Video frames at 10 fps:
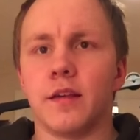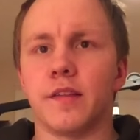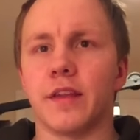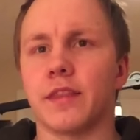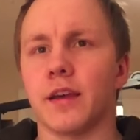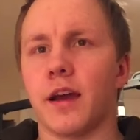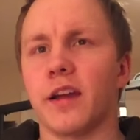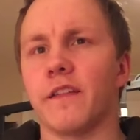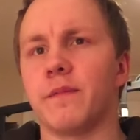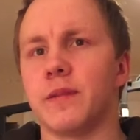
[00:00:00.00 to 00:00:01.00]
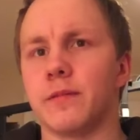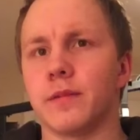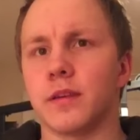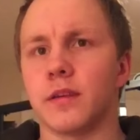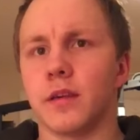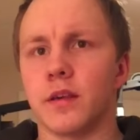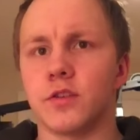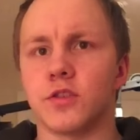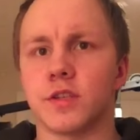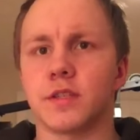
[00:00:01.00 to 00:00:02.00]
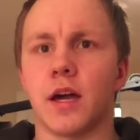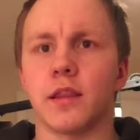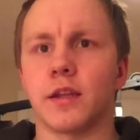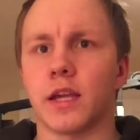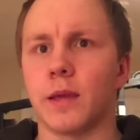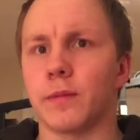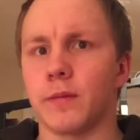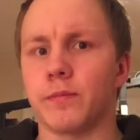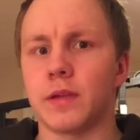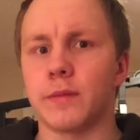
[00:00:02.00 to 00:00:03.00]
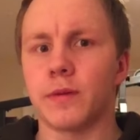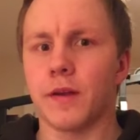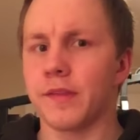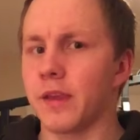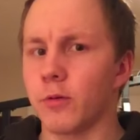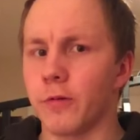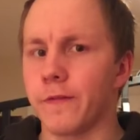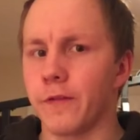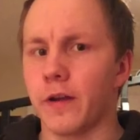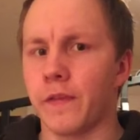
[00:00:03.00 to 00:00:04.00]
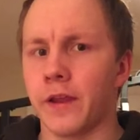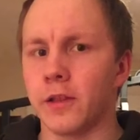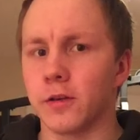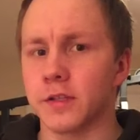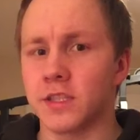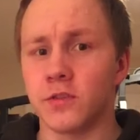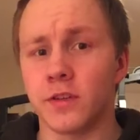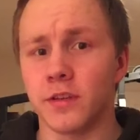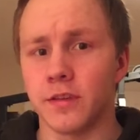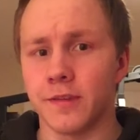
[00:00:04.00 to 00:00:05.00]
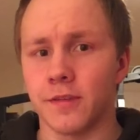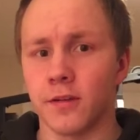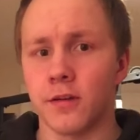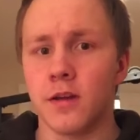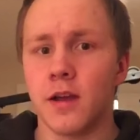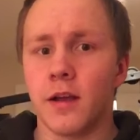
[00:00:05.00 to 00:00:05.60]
is that the IFBB is just not letting him compete because they were afraid that he looks too good this year,